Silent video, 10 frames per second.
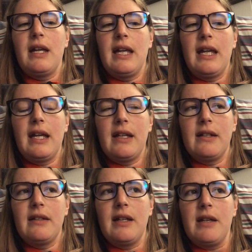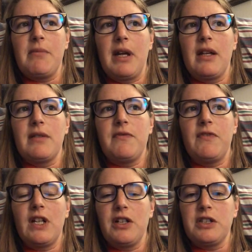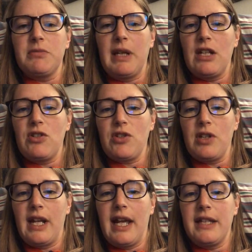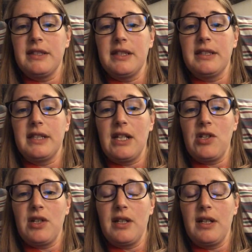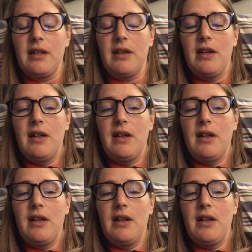hand and my fingers, making sure that I had sensation